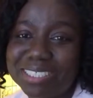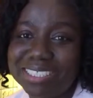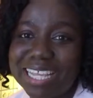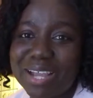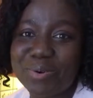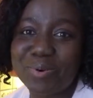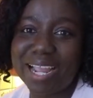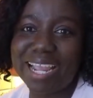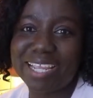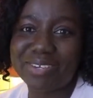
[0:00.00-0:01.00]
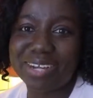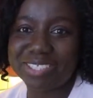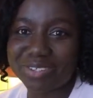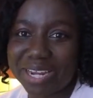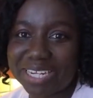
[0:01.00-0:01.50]
share where you are
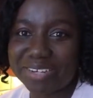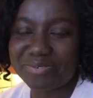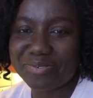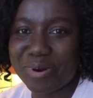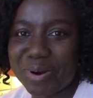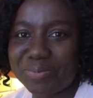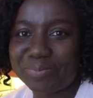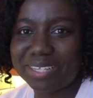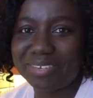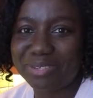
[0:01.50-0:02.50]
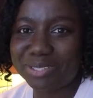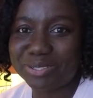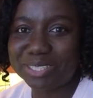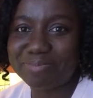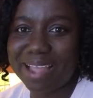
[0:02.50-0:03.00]
joining from, if you
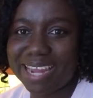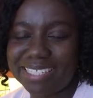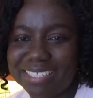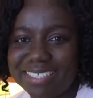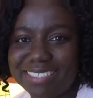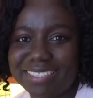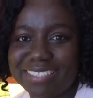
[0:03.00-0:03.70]
don't mind.